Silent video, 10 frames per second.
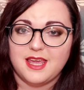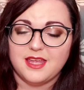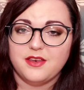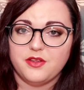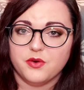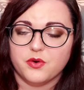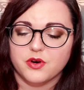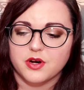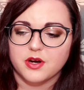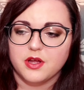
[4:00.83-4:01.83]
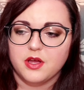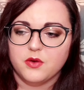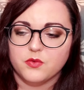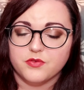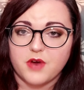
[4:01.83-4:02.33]
in your
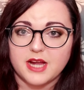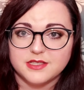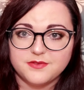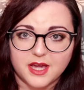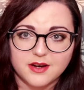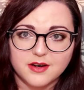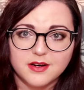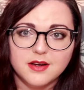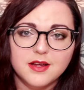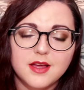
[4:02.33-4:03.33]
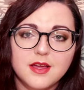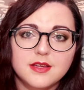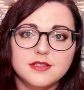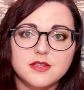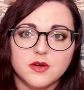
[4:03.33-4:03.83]
refractive error,
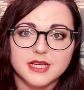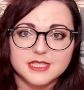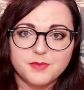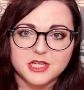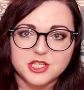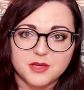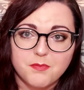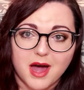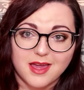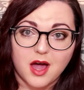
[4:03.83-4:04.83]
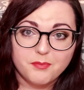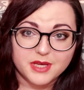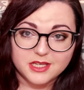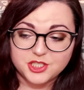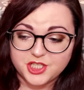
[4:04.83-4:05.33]
so especially
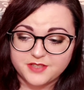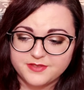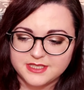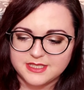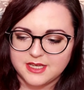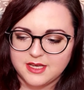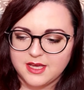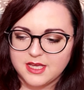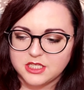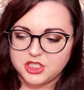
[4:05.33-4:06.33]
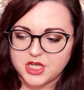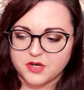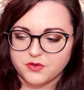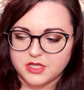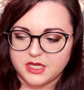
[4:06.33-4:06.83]
myopic shifts
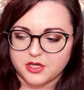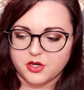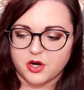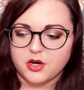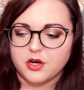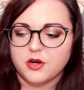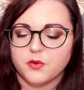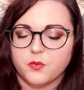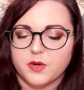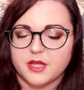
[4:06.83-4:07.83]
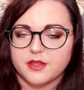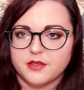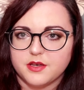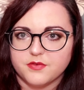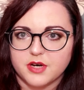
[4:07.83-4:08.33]
generally occur
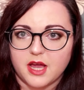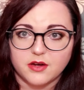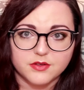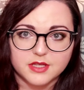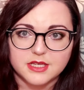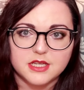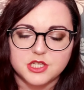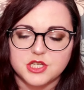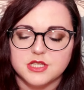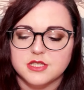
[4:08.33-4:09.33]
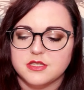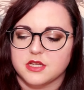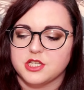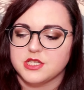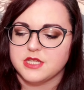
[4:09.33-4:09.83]
with different health conditions
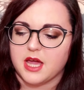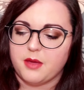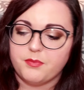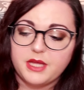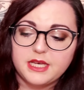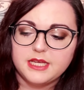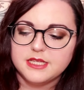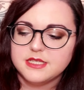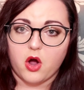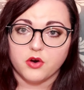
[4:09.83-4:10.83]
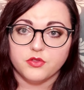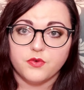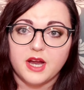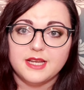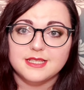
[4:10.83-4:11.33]
such as diabetes,
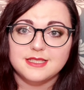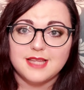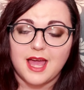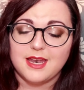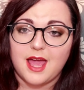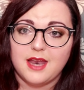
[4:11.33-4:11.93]
arthritis, and